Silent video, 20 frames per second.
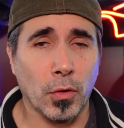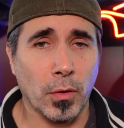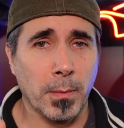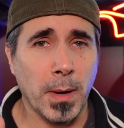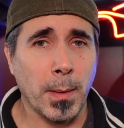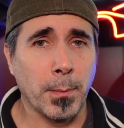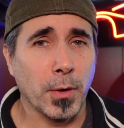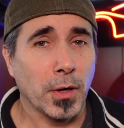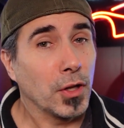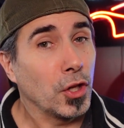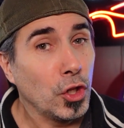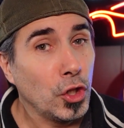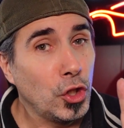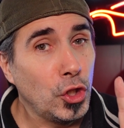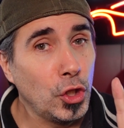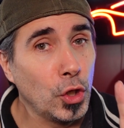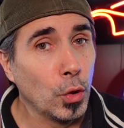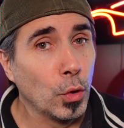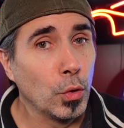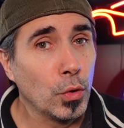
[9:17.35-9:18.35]
Remember,
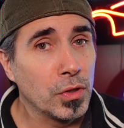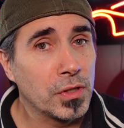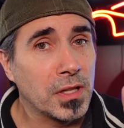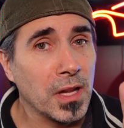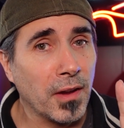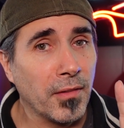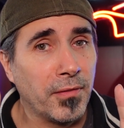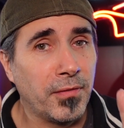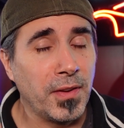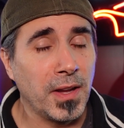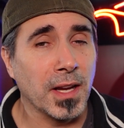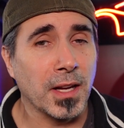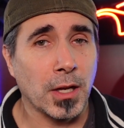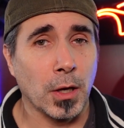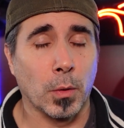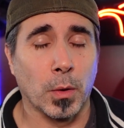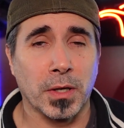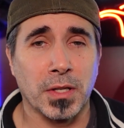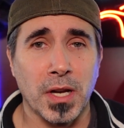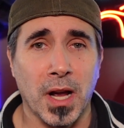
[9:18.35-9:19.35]
used
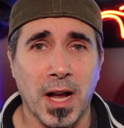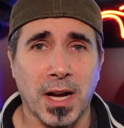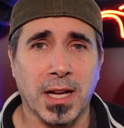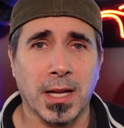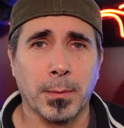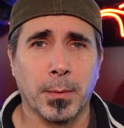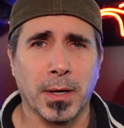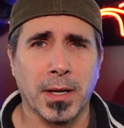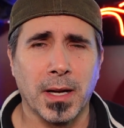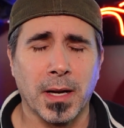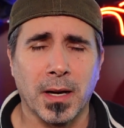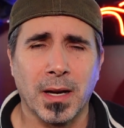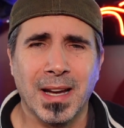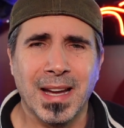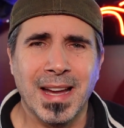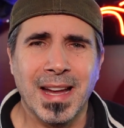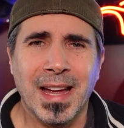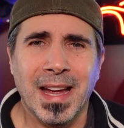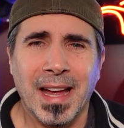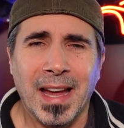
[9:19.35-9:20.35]
vehicle we're talking about here.
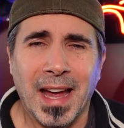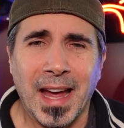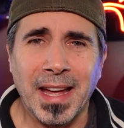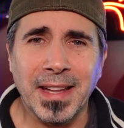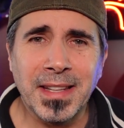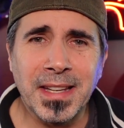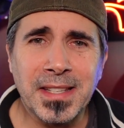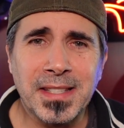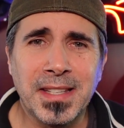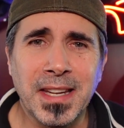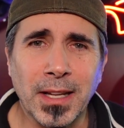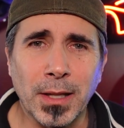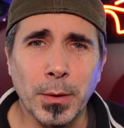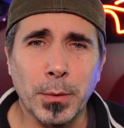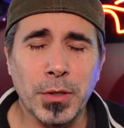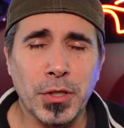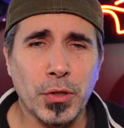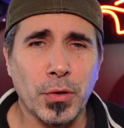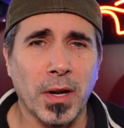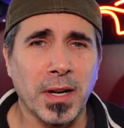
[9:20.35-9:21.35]
And this dealer
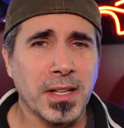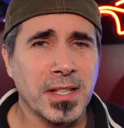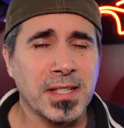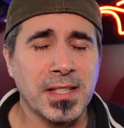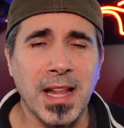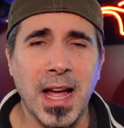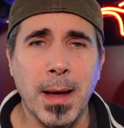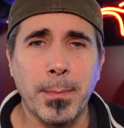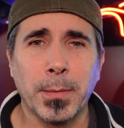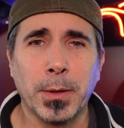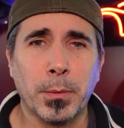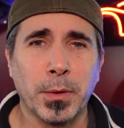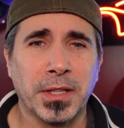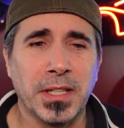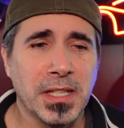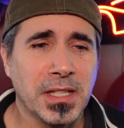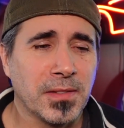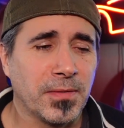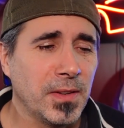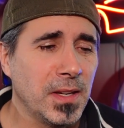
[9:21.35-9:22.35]
was trying to slap me with
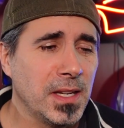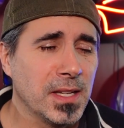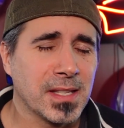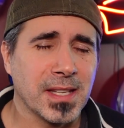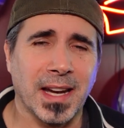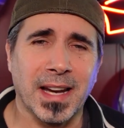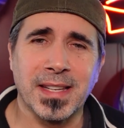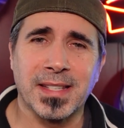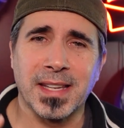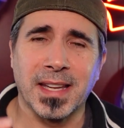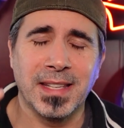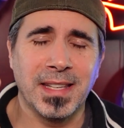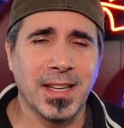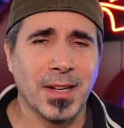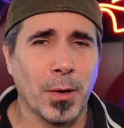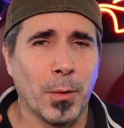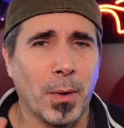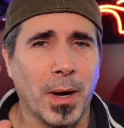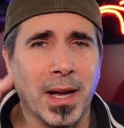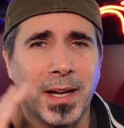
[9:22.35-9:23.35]
these fees. And I said, you
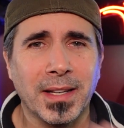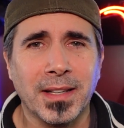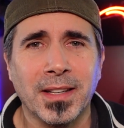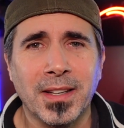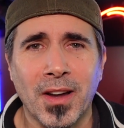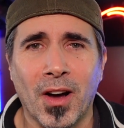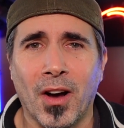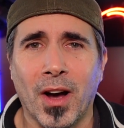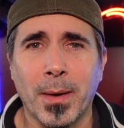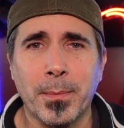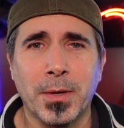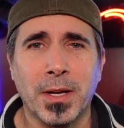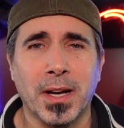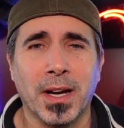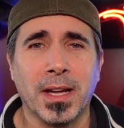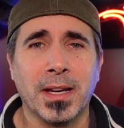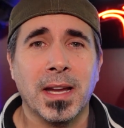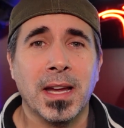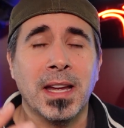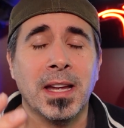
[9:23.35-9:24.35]
know what? No, I'm
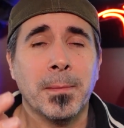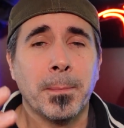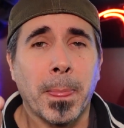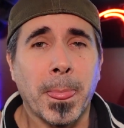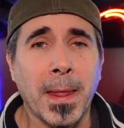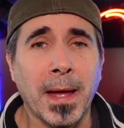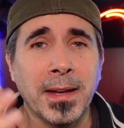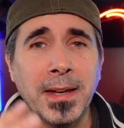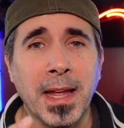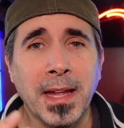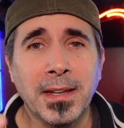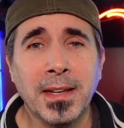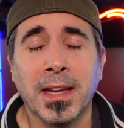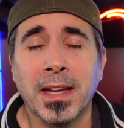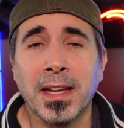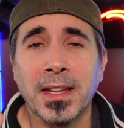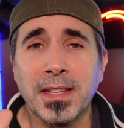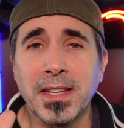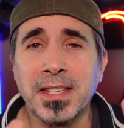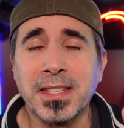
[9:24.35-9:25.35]
good. And then
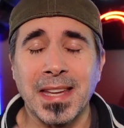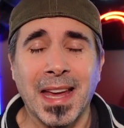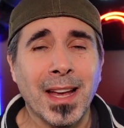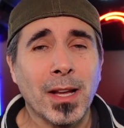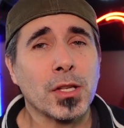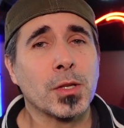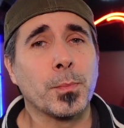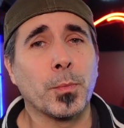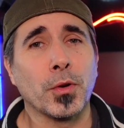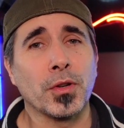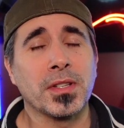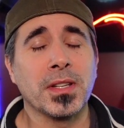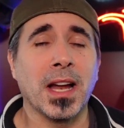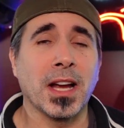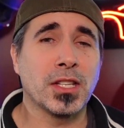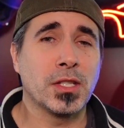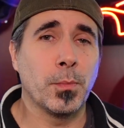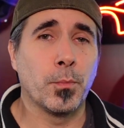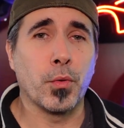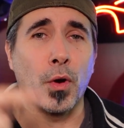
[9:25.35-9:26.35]
the salesperson
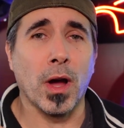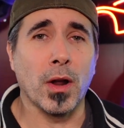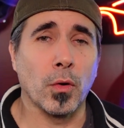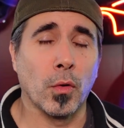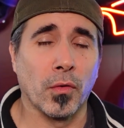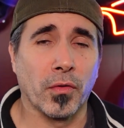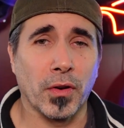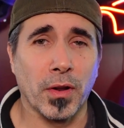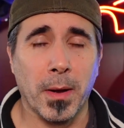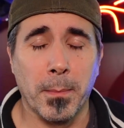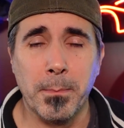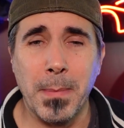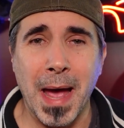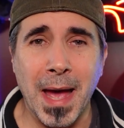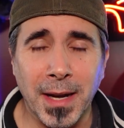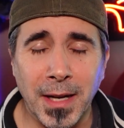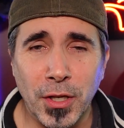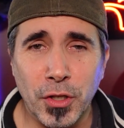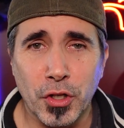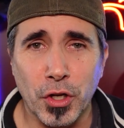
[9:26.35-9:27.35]
actually brought over a
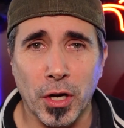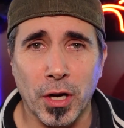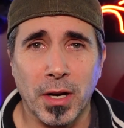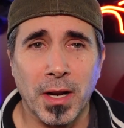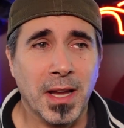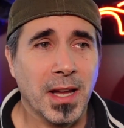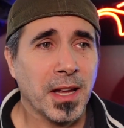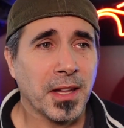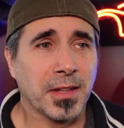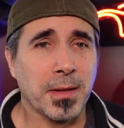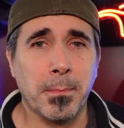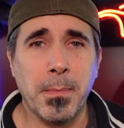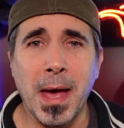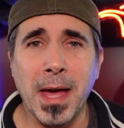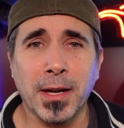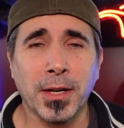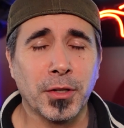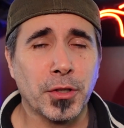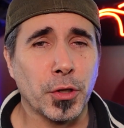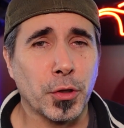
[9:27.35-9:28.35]
manager. The
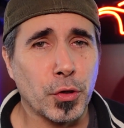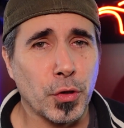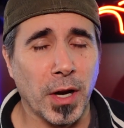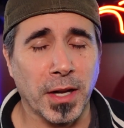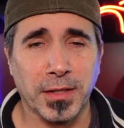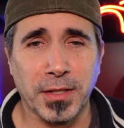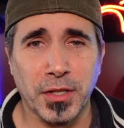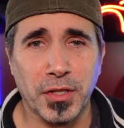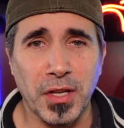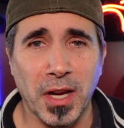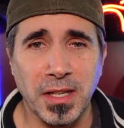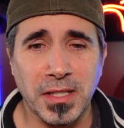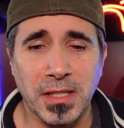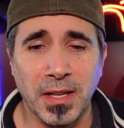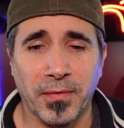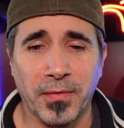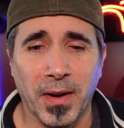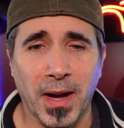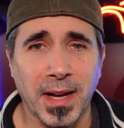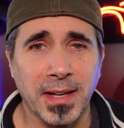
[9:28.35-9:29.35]
manager tried to
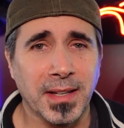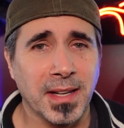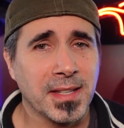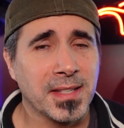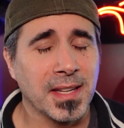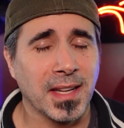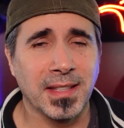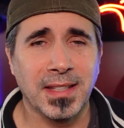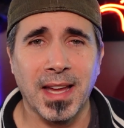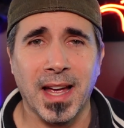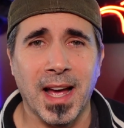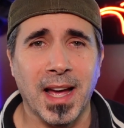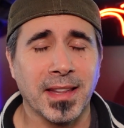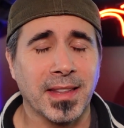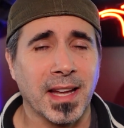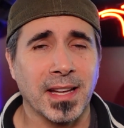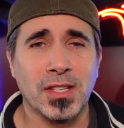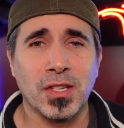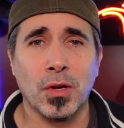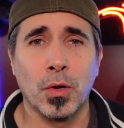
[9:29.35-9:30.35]
justify it. And I said, yeah,
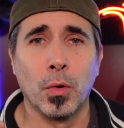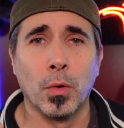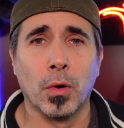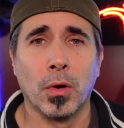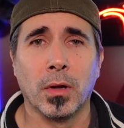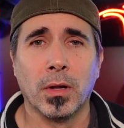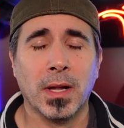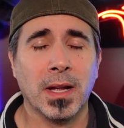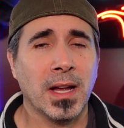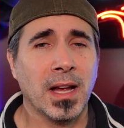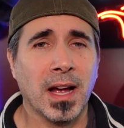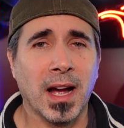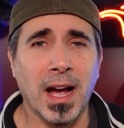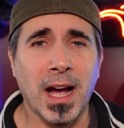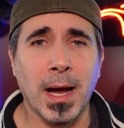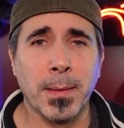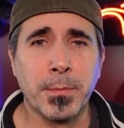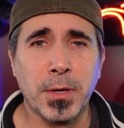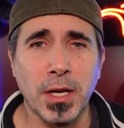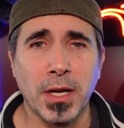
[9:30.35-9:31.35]
that's cool.
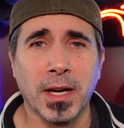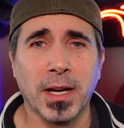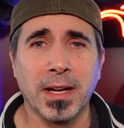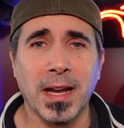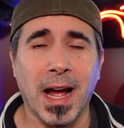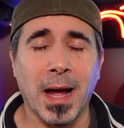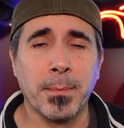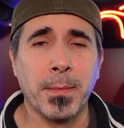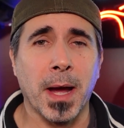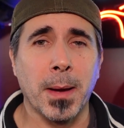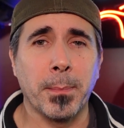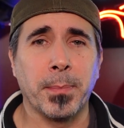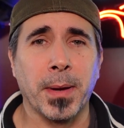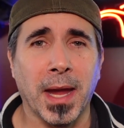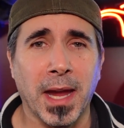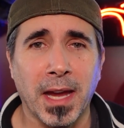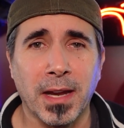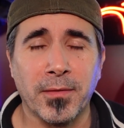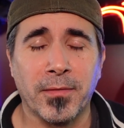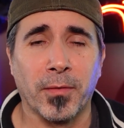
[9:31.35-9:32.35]
I'm good. I'm not
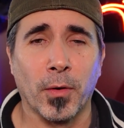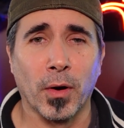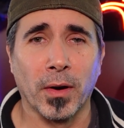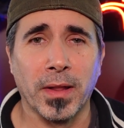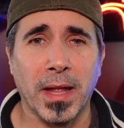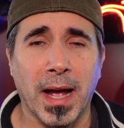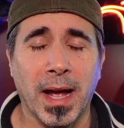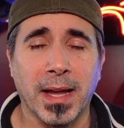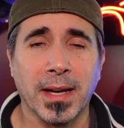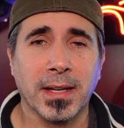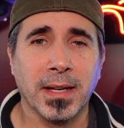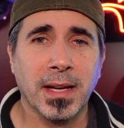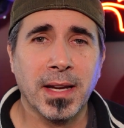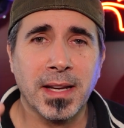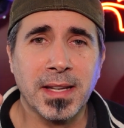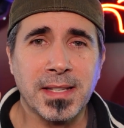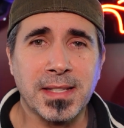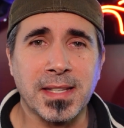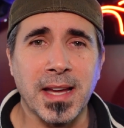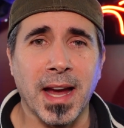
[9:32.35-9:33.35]
paying for that.
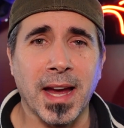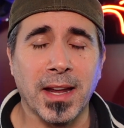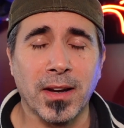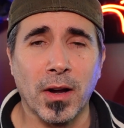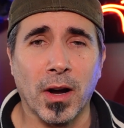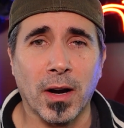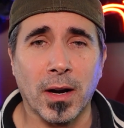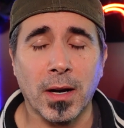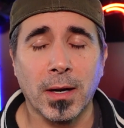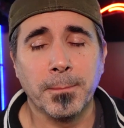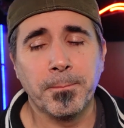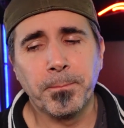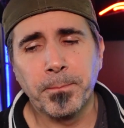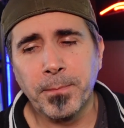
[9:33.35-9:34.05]
Sayonara.